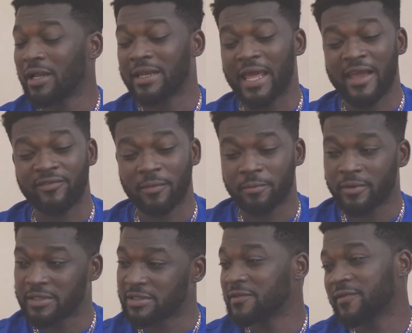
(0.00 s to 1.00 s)
and
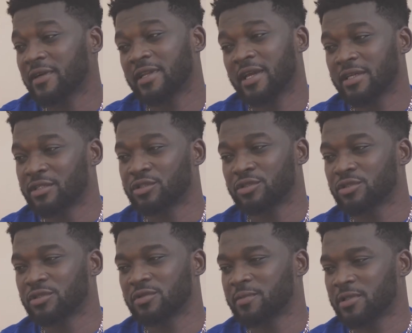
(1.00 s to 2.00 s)
ever-present father he
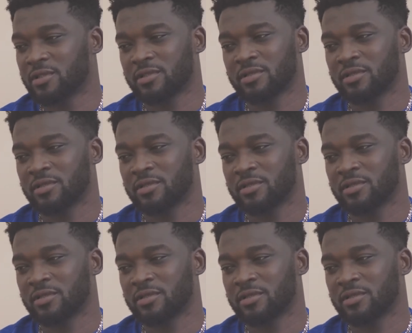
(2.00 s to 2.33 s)
used to be.